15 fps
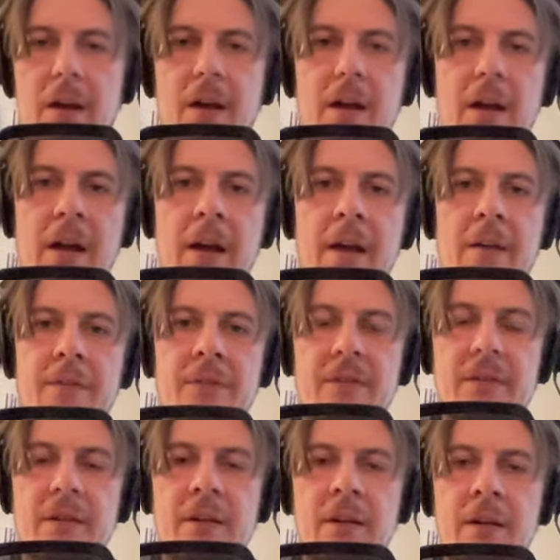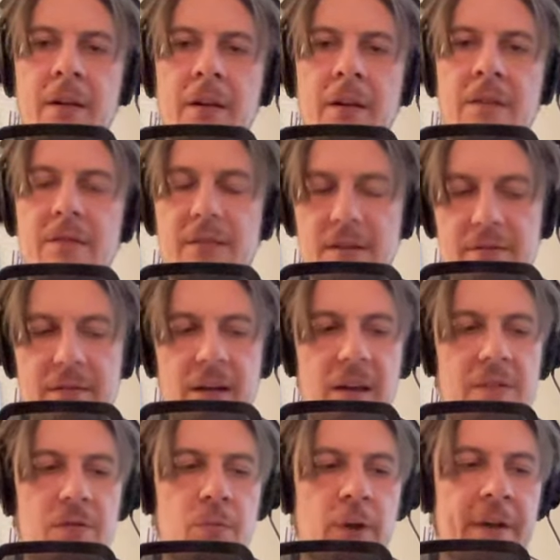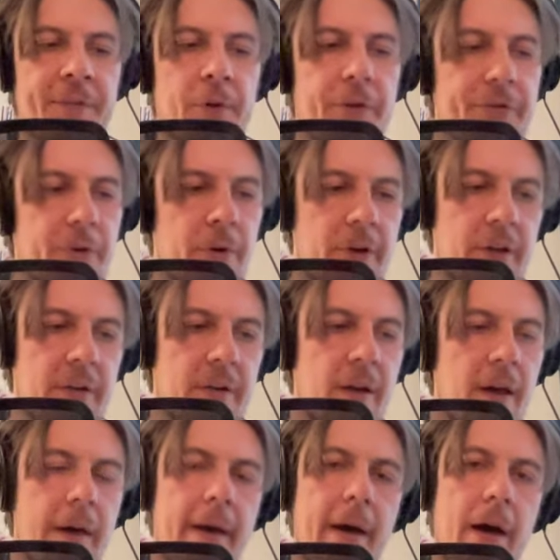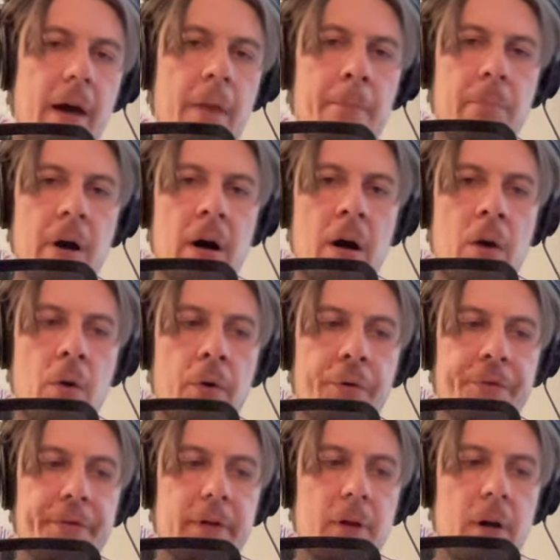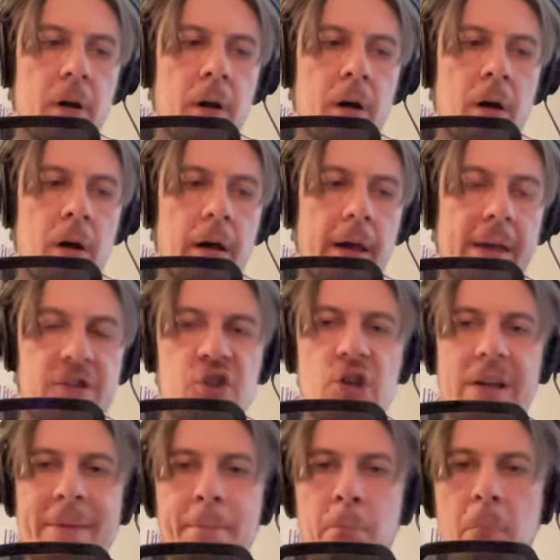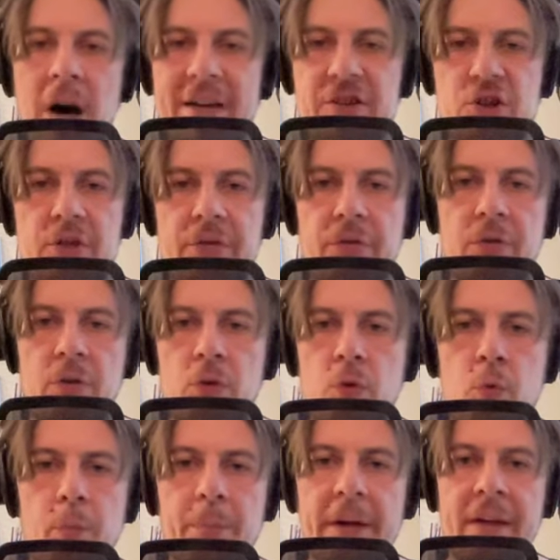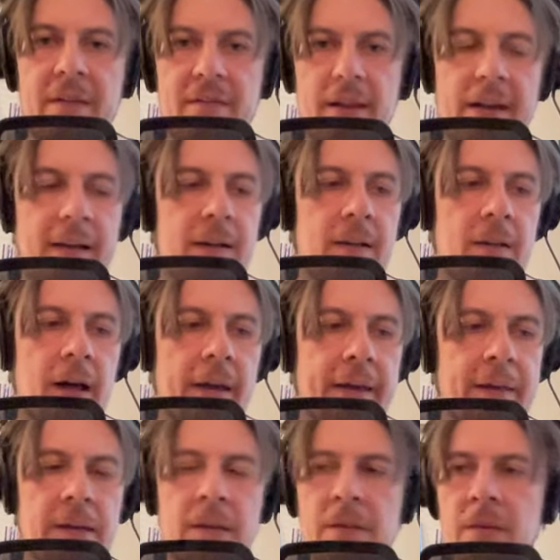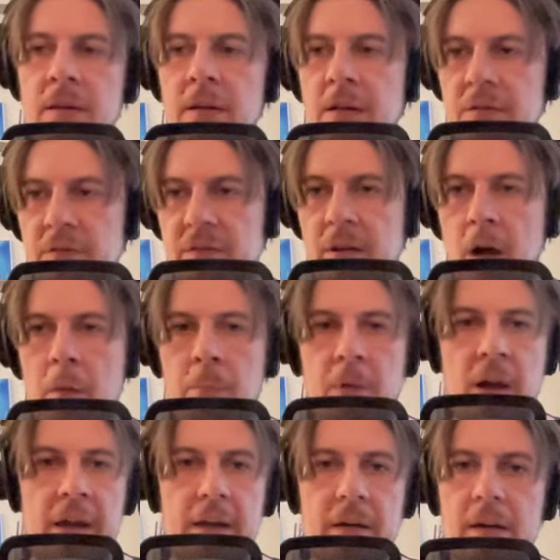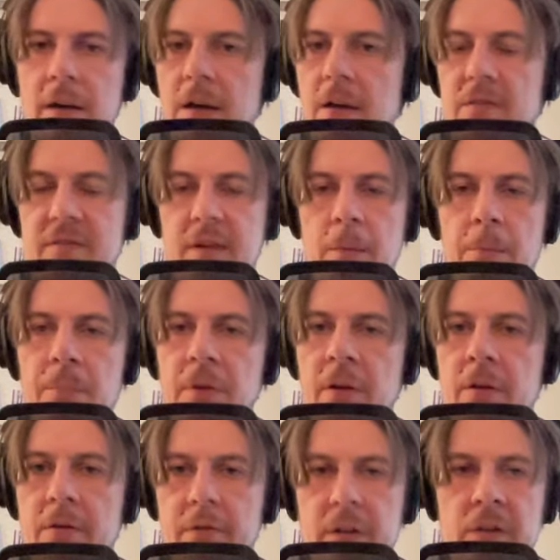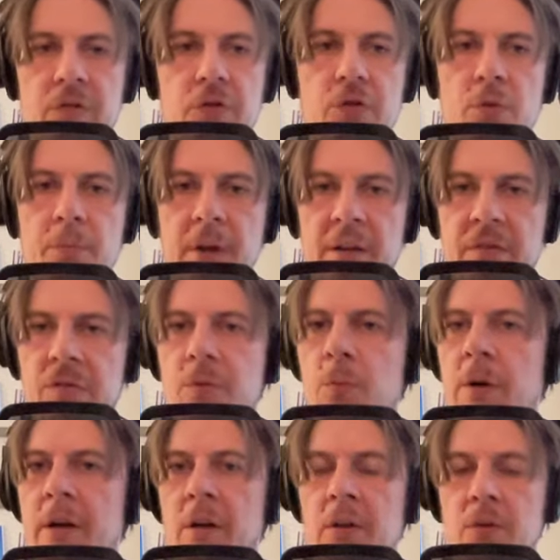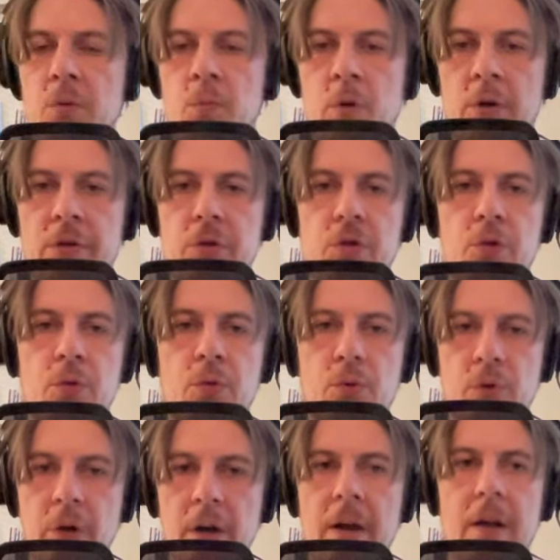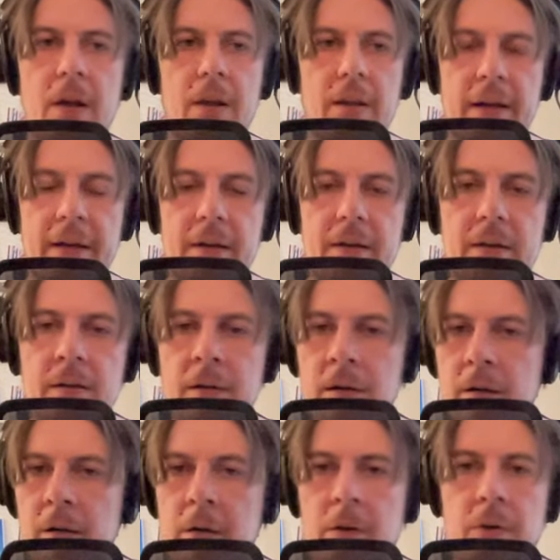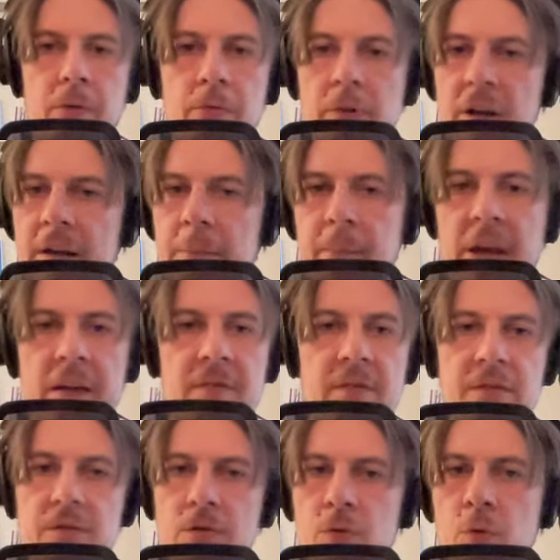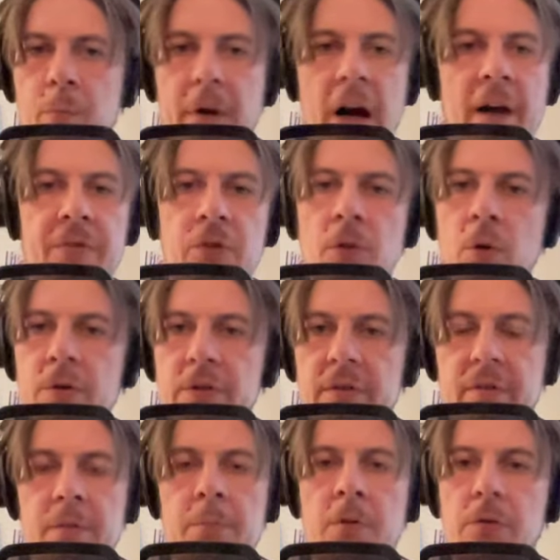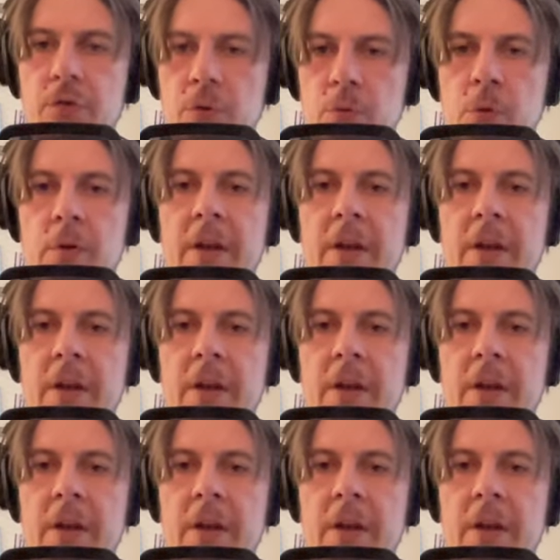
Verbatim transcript: And uh, in this case, we are not talking about uh, actually matching the loop exactly like in, in some like sampler instruments where you want to like uh, really make this loop unnoticeable so you